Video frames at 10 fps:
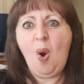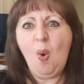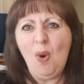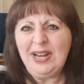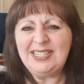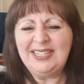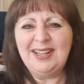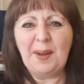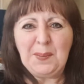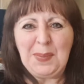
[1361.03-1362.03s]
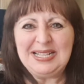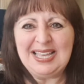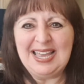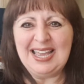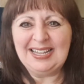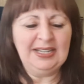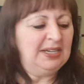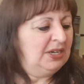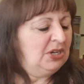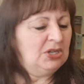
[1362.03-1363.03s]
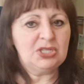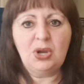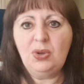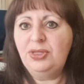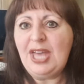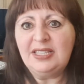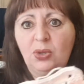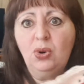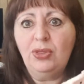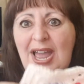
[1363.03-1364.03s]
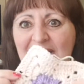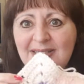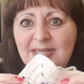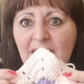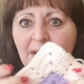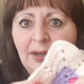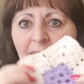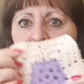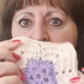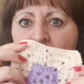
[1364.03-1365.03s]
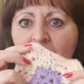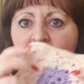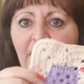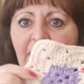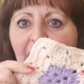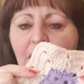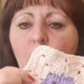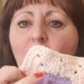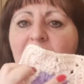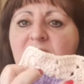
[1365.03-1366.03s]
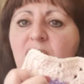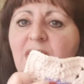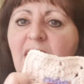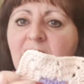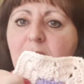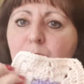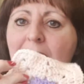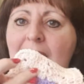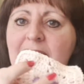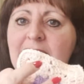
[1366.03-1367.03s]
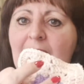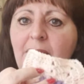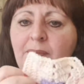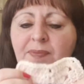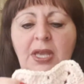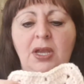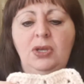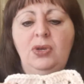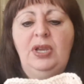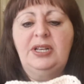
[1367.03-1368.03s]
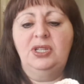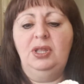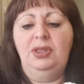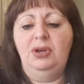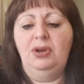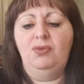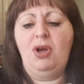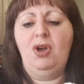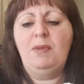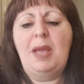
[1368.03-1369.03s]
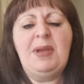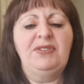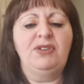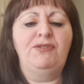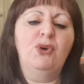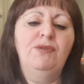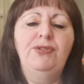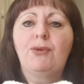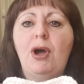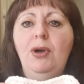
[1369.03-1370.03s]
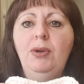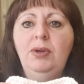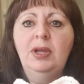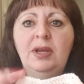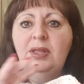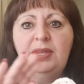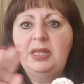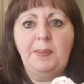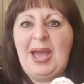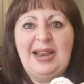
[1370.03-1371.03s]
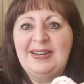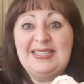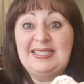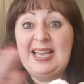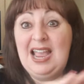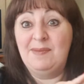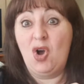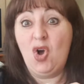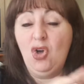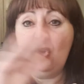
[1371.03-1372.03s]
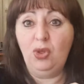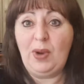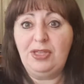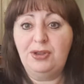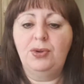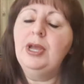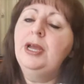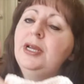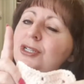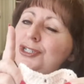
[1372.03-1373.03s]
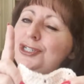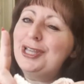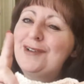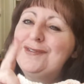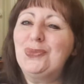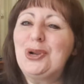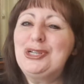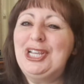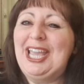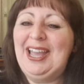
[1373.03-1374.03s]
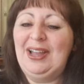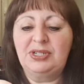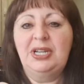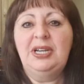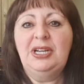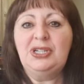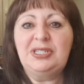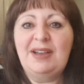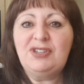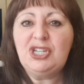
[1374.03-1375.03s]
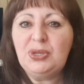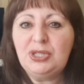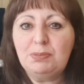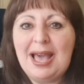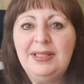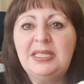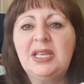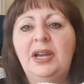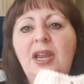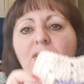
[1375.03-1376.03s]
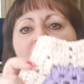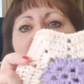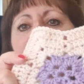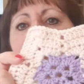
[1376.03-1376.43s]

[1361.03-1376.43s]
What? Basic. So that's all that is. Okay. Once you get this part done, you get to the 3rd row, maybe even the 4th row, then the pattern is the same all the way through. Just have to watch your count. Just have to use maths. I know, right?